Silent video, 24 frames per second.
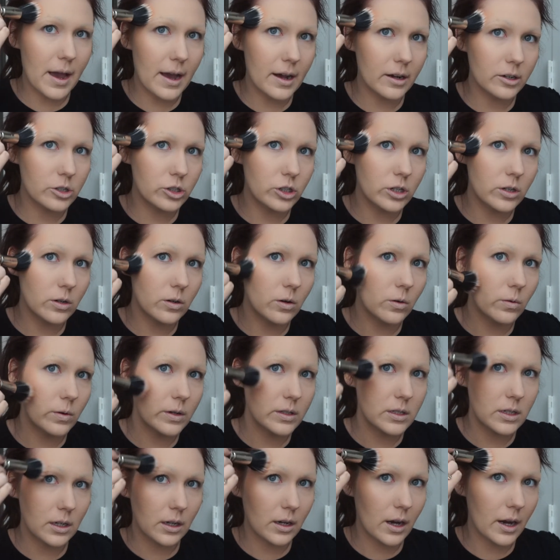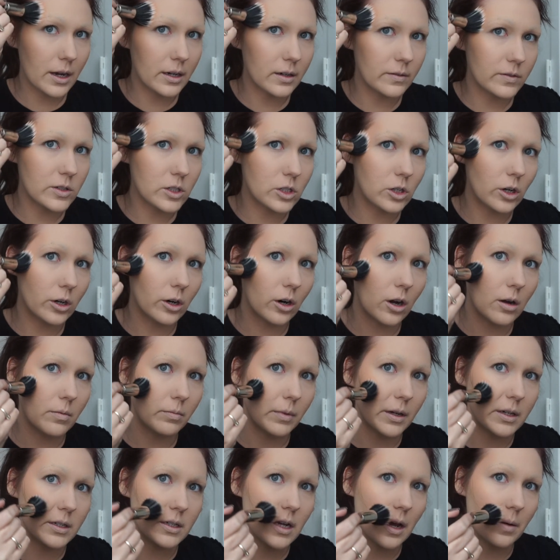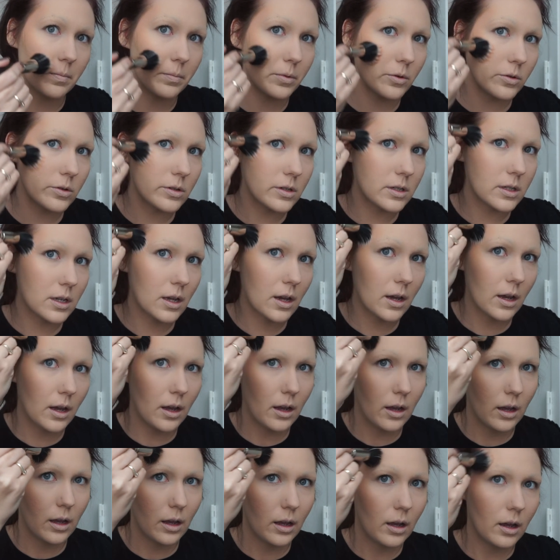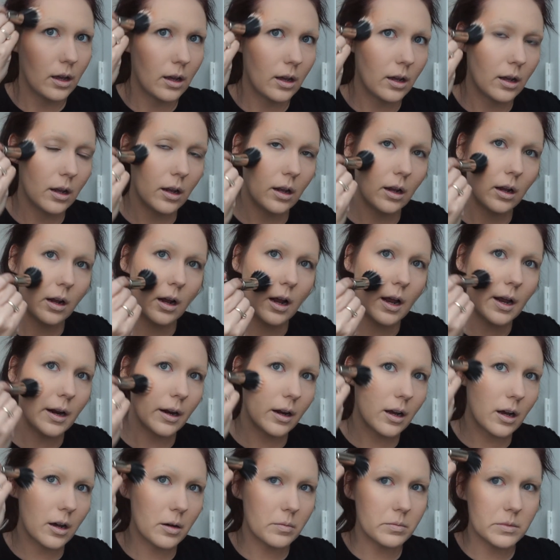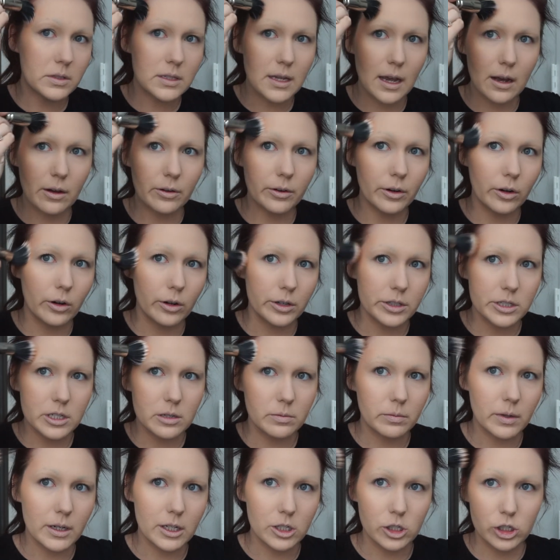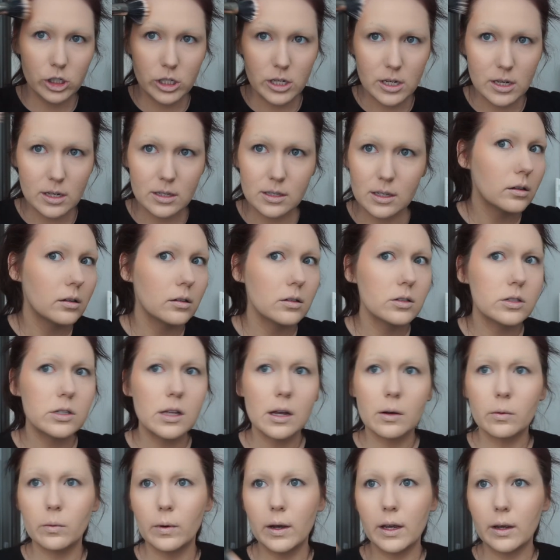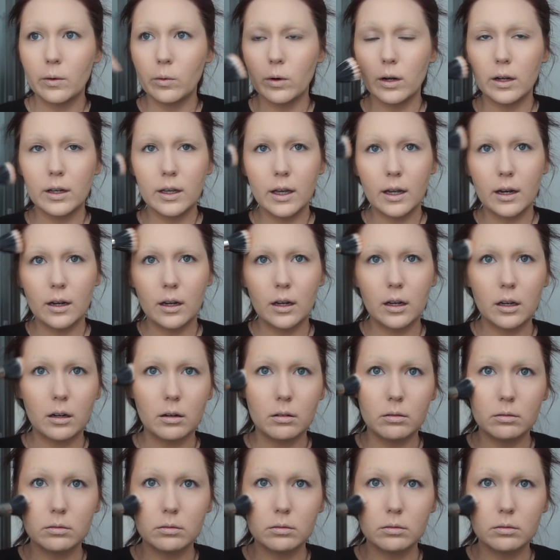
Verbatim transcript: actually going to kind of start on my temples and come down onto my cheeks. So that way we're getting,